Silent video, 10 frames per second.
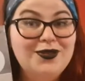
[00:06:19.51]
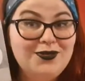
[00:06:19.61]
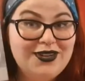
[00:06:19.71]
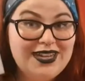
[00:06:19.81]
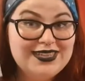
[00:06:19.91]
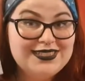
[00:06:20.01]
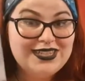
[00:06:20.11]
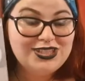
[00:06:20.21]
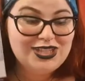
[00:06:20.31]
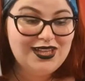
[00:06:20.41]

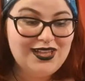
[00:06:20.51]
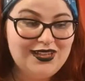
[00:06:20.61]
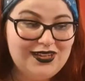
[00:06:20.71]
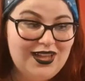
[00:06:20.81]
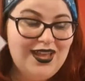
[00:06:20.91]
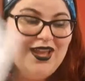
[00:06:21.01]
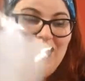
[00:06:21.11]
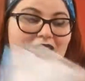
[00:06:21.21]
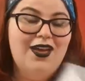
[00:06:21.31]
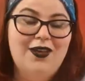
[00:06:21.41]
relaxation.
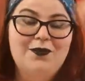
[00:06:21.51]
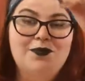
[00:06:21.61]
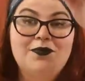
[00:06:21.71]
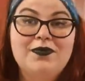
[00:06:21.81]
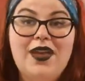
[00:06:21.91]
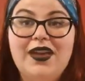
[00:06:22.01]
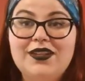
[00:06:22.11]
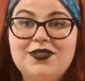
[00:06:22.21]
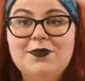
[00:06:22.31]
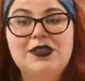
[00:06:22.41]
And
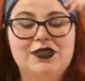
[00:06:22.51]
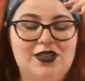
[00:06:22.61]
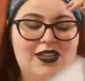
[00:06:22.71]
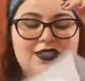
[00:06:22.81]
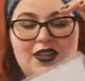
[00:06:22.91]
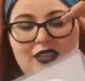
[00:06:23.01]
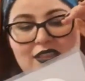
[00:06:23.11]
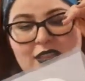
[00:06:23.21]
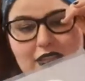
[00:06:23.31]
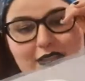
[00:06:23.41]
because
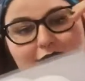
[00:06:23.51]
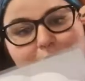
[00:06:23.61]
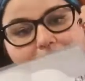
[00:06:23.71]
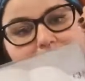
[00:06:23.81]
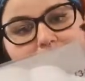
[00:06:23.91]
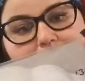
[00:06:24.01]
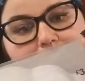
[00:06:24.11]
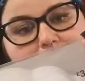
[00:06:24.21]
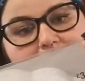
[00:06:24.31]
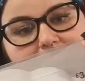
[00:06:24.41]
is it battery
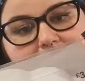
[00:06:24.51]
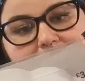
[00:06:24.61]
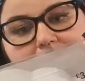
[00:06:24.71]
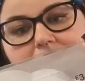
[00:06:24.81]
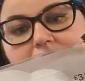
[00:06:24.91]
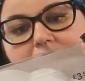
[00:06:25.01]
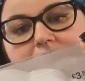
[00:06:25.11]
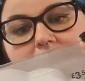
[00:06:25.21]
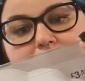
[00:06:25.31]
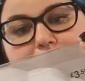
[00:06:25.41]
operated?
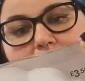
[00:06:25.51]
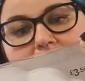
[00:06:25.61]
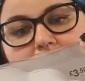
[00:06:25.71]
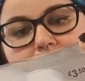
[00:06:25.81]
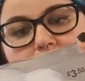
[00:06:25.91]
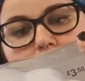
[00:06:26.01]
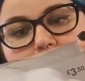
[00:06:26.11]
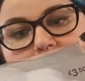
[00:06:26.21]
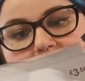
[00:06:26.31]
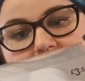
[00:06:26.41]
Yeah, it's battery
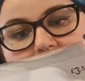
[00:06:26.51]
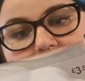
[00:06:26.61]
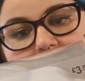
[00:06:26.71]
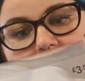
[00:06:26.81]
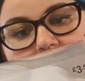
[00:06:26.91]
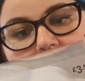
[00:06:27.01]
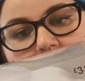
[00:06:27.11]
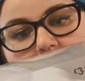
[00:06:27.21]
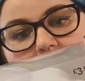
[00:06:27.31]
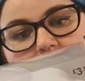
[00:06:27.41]
operated.
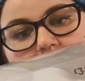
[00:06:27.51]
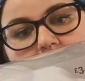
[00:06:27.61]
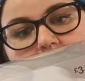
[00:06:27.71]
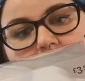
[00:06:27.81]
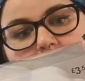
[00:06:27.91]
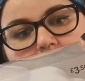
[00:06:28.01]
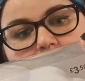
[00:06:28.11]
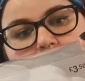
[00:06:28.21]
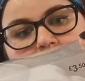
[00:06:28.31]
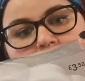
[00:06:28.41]
But